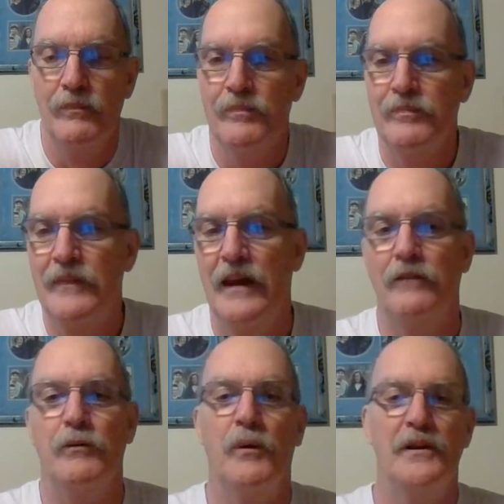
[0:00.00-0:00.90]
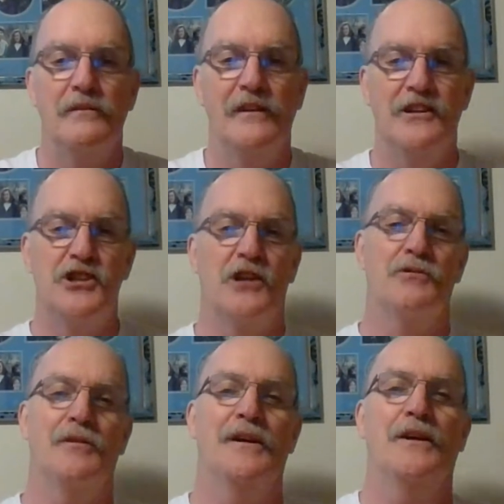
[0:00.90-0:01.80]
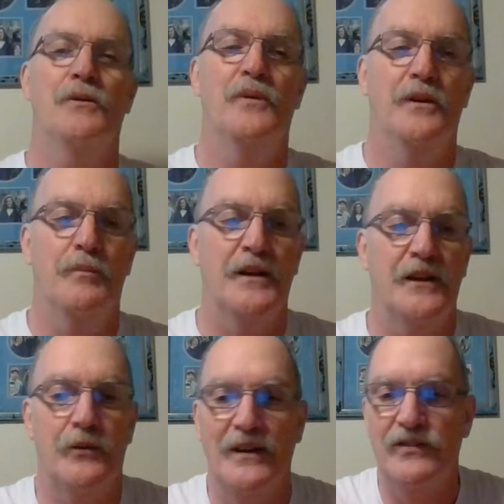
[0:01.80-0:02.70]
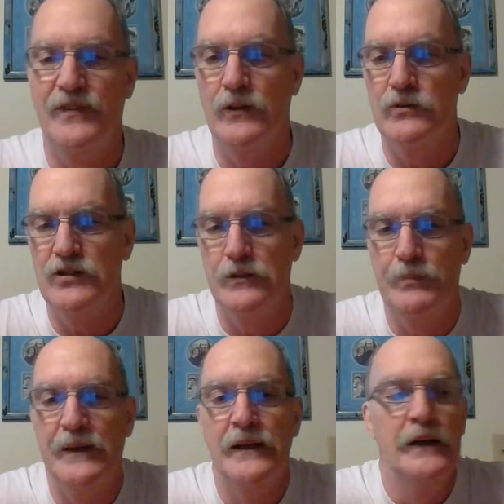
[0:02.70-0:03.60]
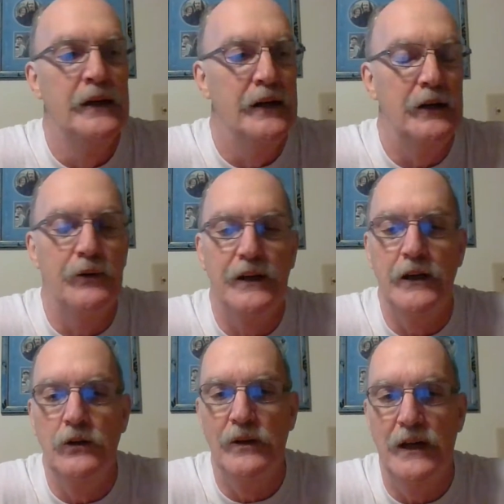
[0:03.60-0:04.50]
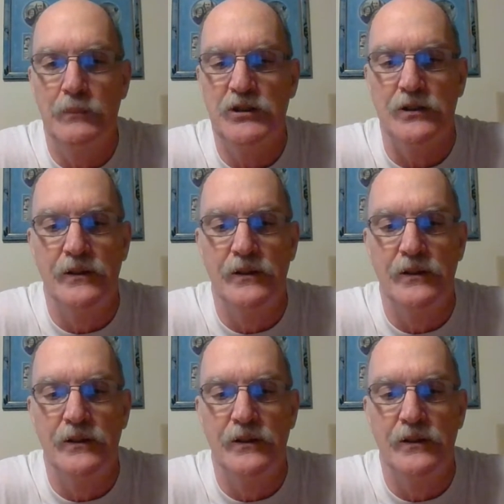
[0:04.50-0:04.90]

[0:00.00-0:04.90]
Hey everyone, Lee Jondro here with Abundant Grace Fellowship here in Keene, New Hampshire.